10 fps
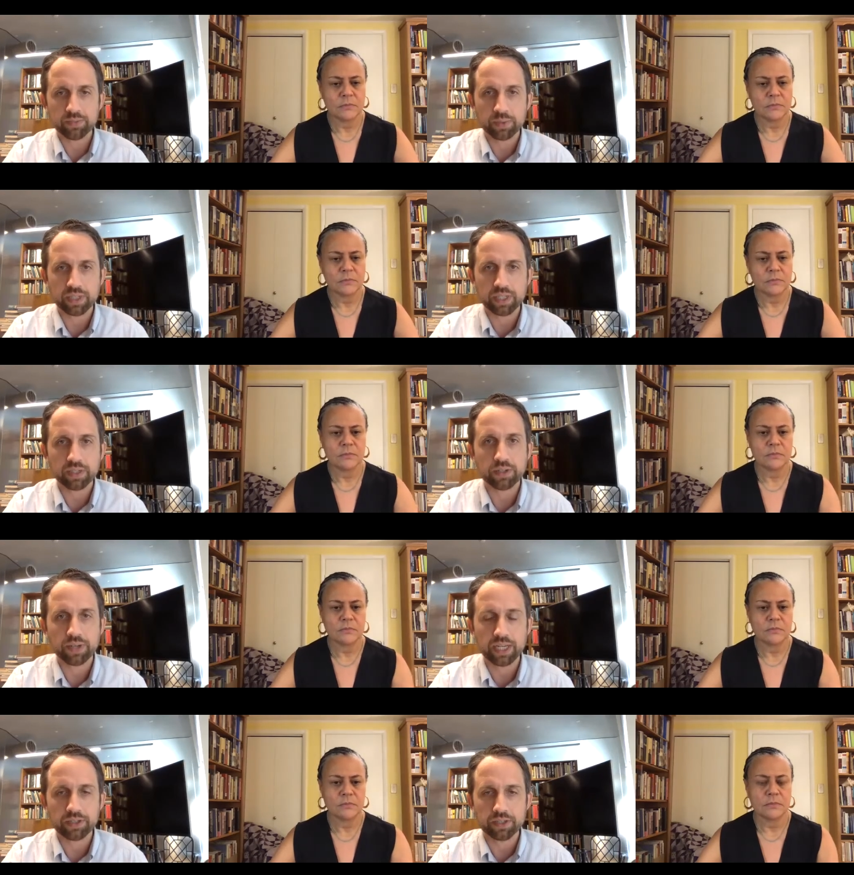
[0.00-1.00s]
Speaker 1: particular
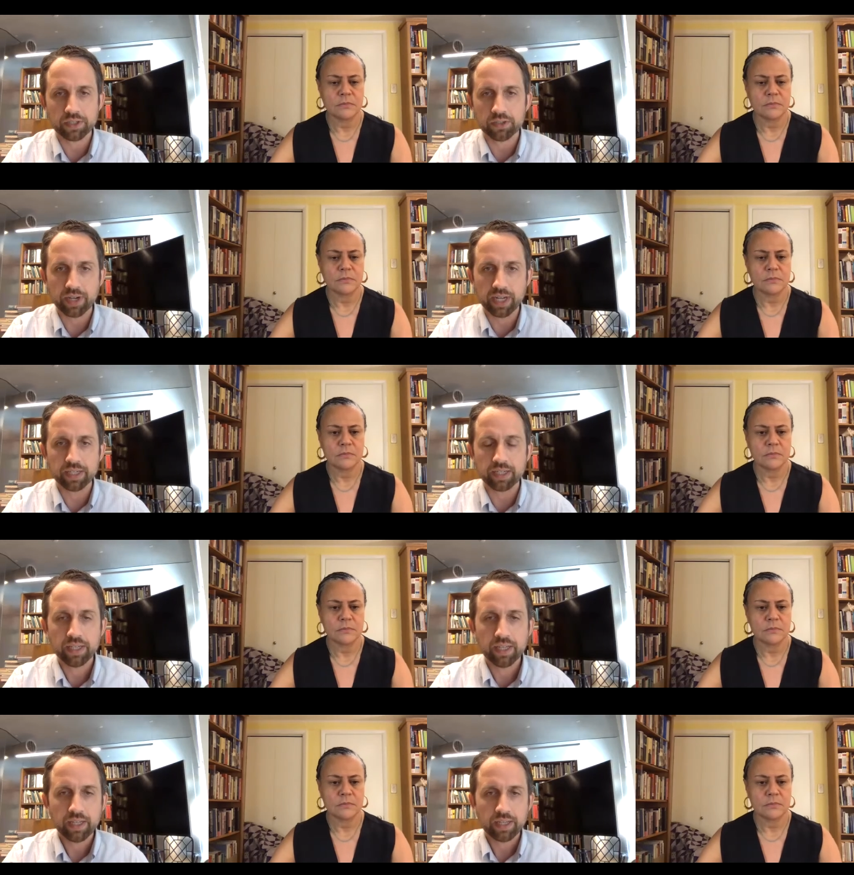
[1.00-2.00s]
location to try and
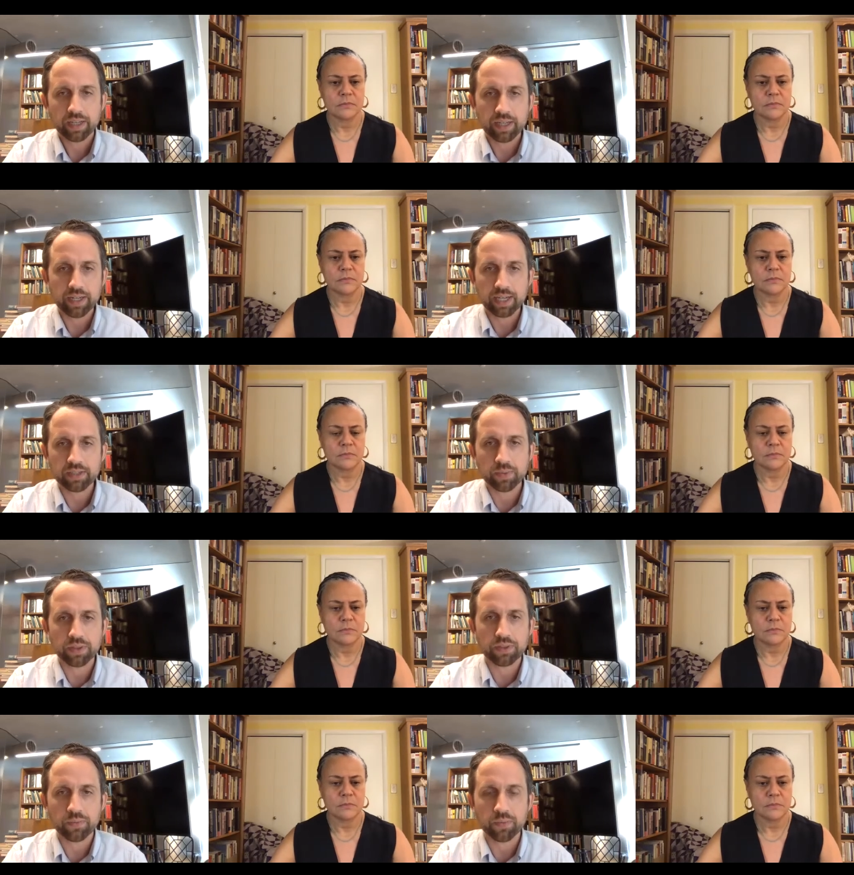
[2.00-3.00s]
connect
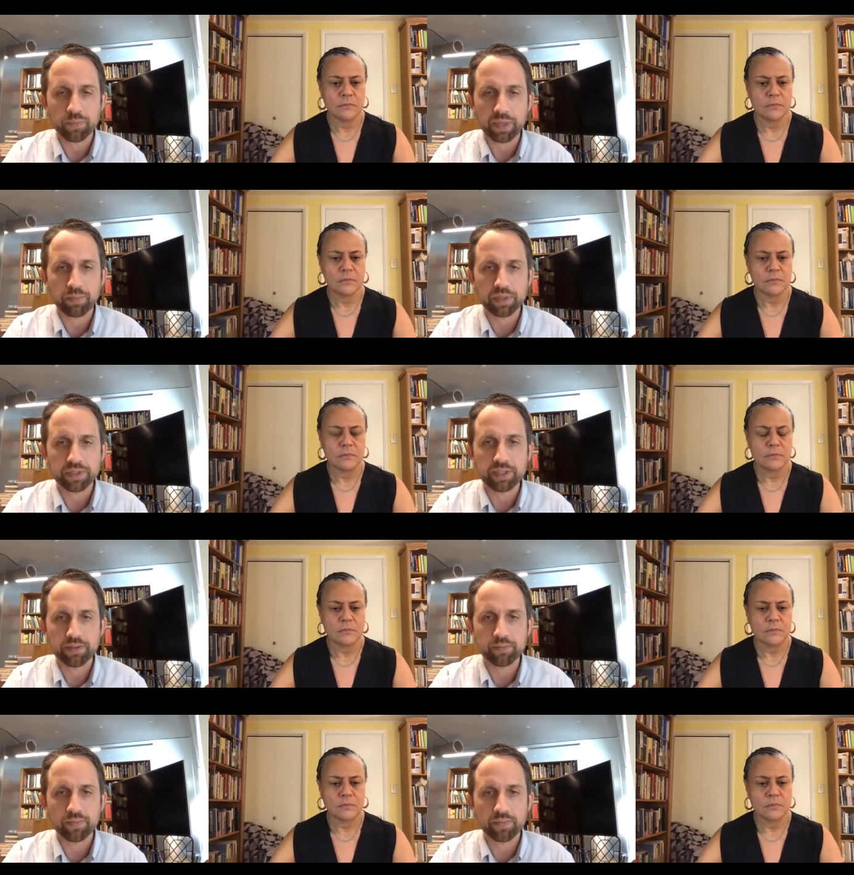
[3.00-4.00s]
with with people in
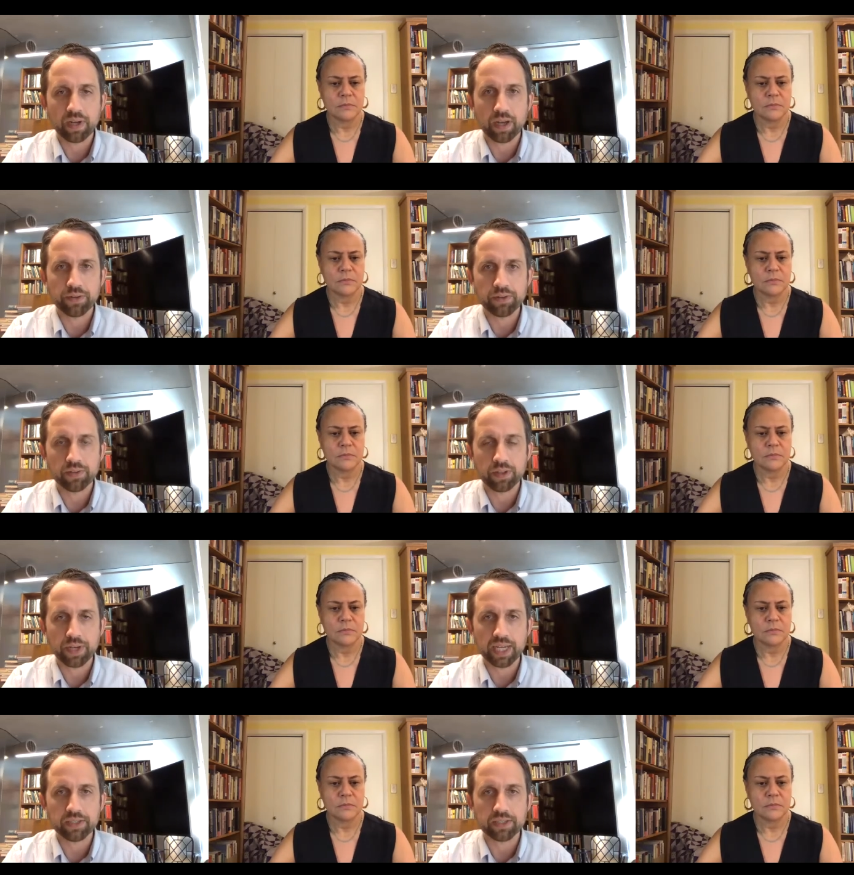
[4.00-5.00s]
different other
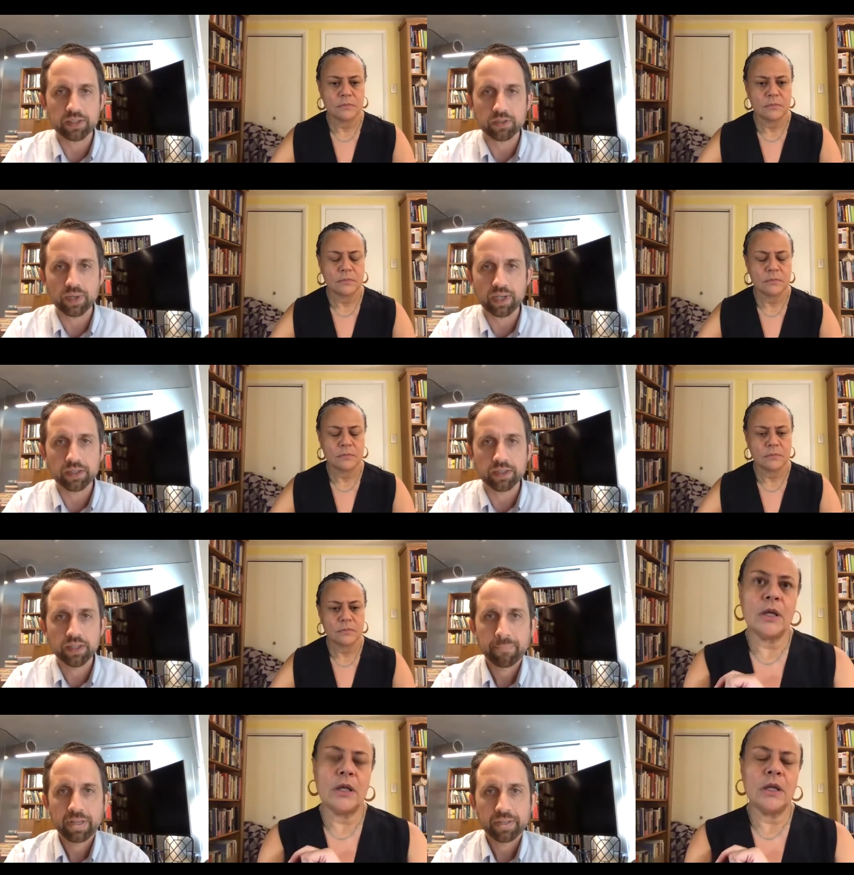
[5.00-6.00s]
locations as well.
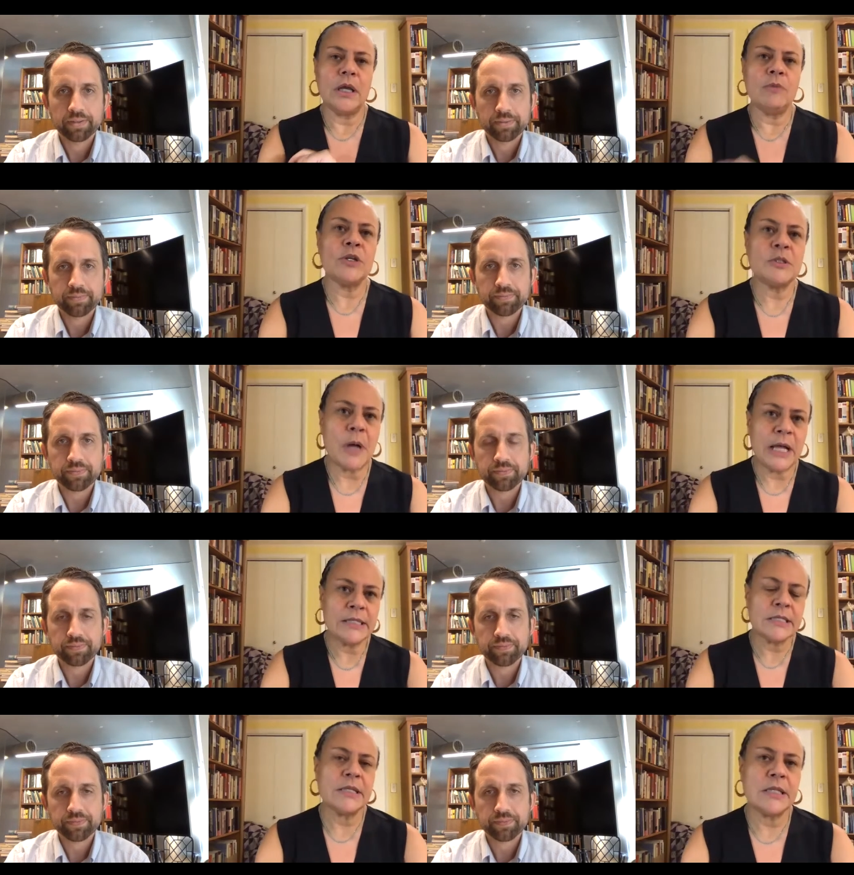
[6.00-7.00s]
Speaker 2: In
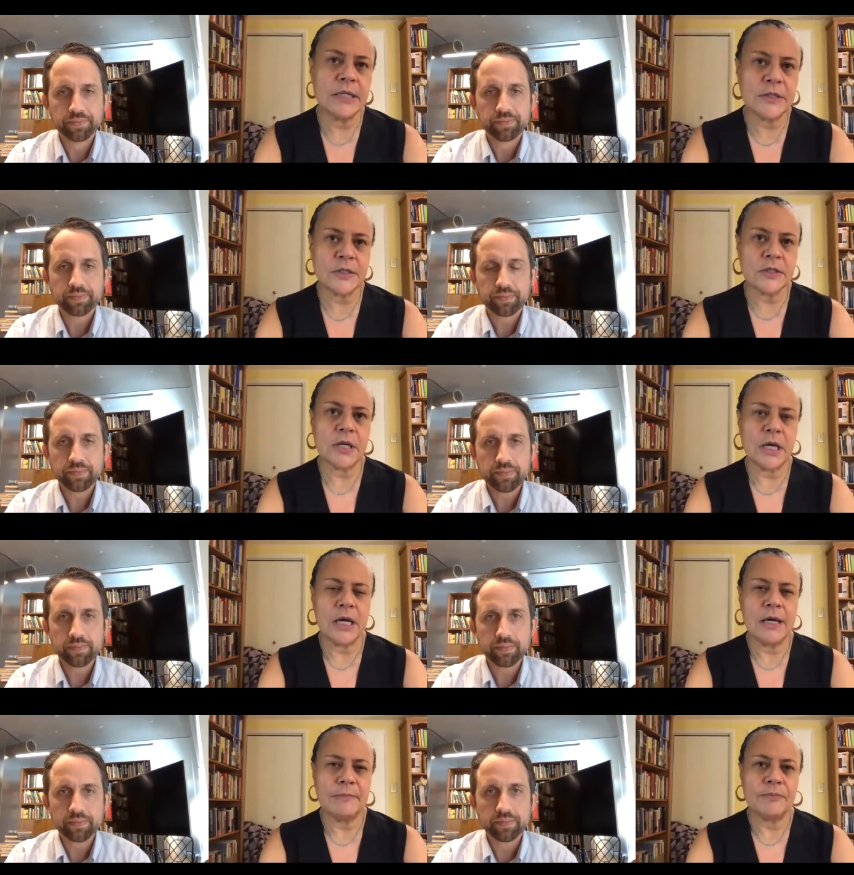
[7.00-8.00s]
response to this.
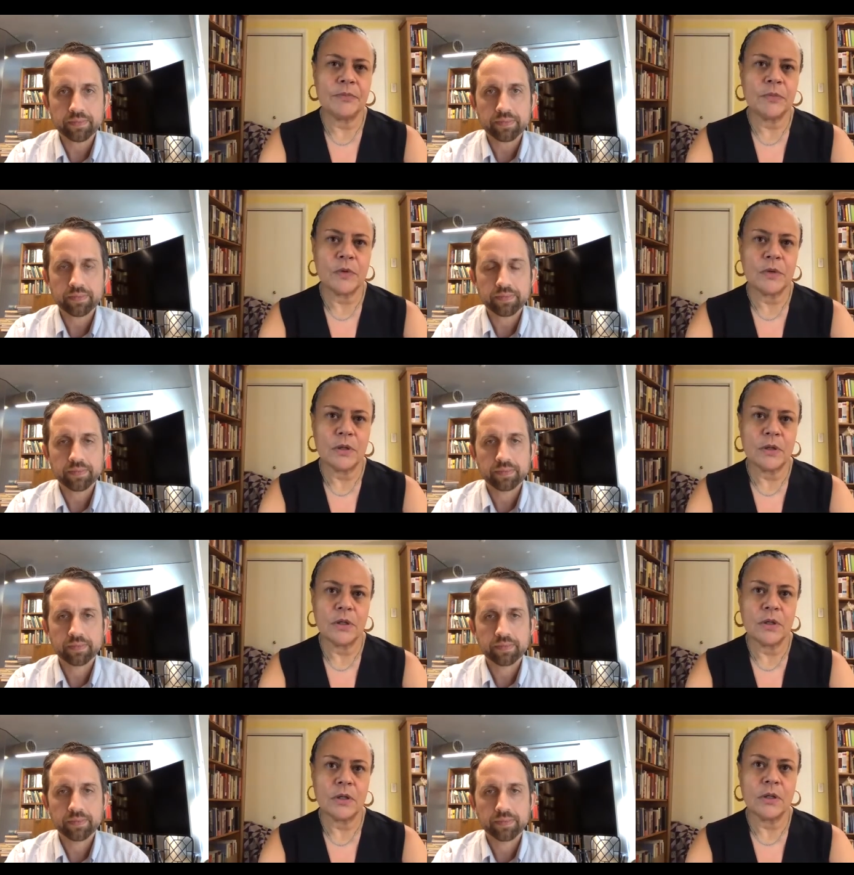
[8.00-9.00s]
Um,
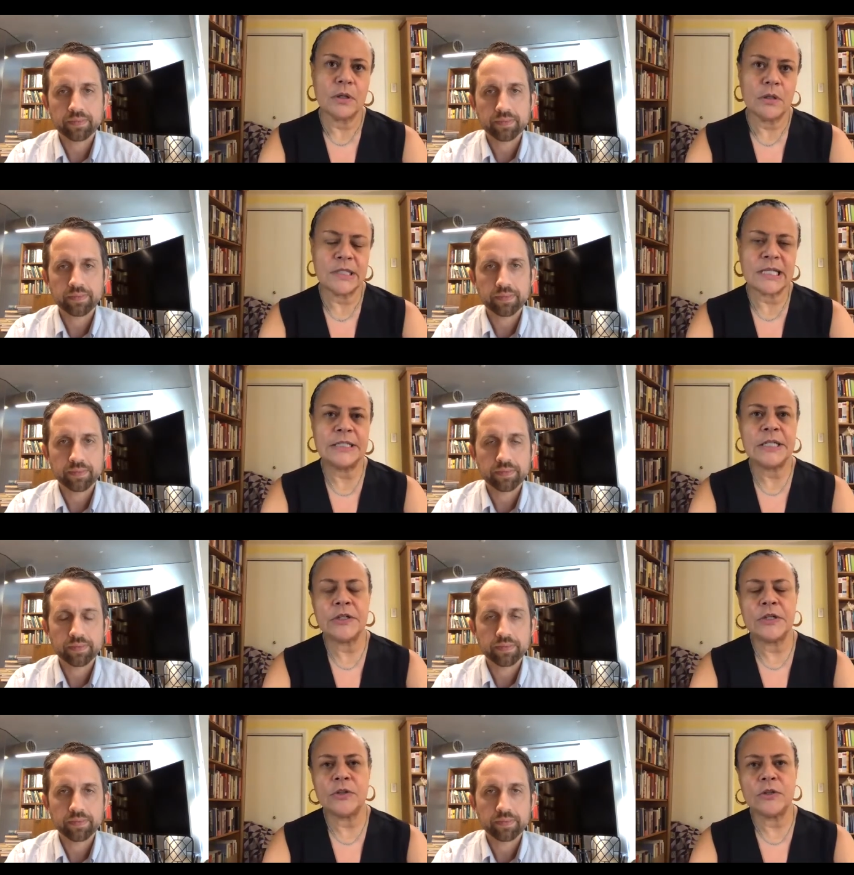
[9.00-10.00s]
this idea
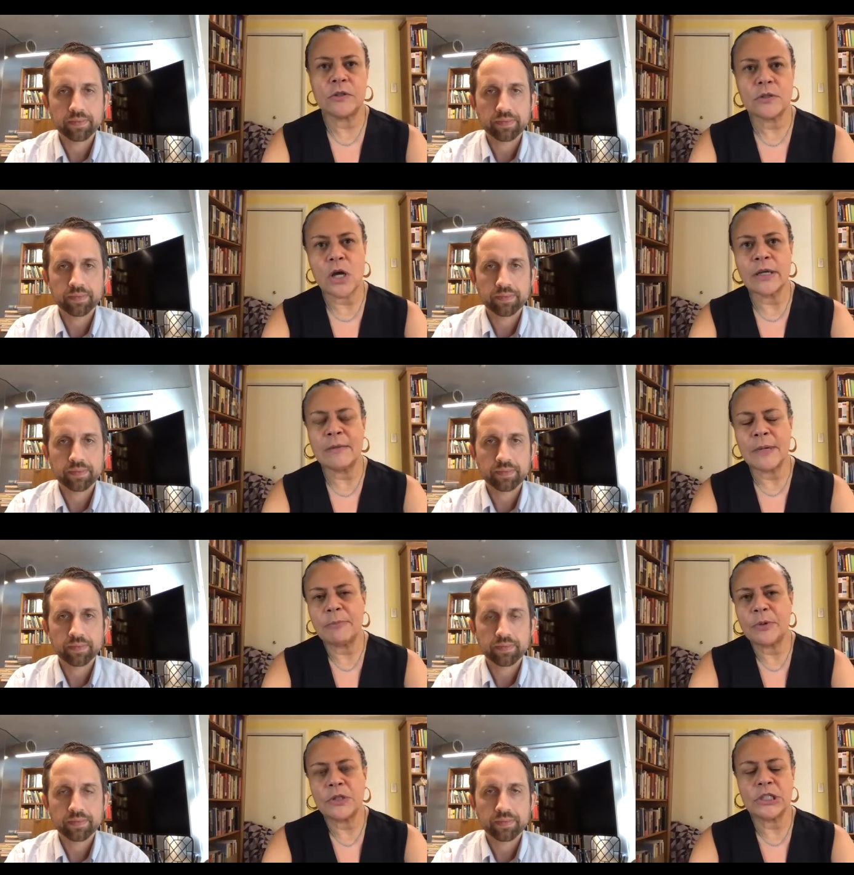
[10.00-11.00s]
that you're talking about both the